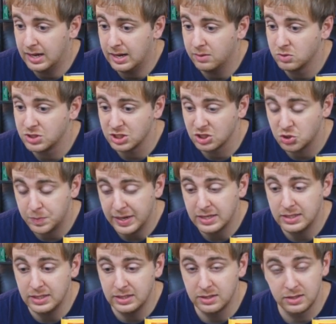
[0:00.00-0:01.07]
I was
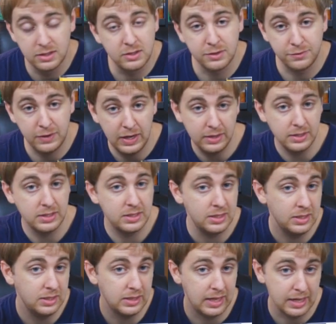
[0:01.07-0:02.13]
expecting to finally
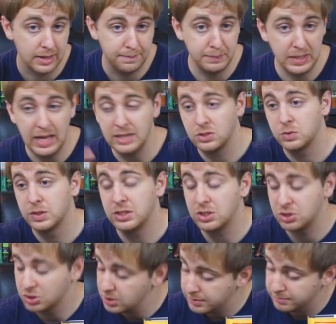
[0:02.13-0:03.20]
see like a plot
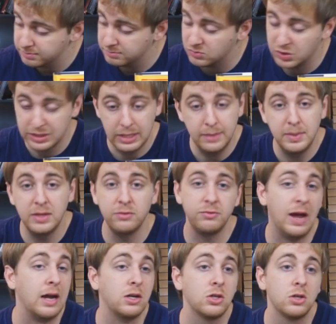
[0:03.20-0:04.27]
twist or some redeeming
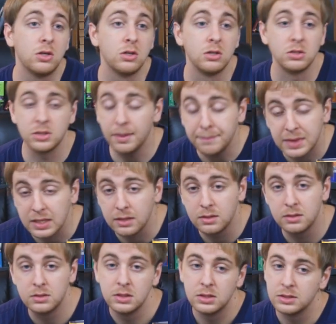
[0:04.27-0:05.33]
factor or something.
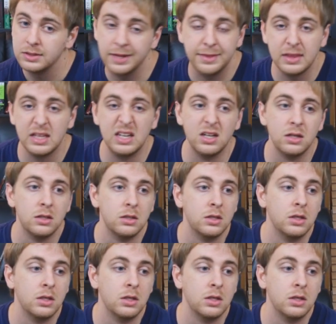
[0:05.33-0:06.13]
Nothing there.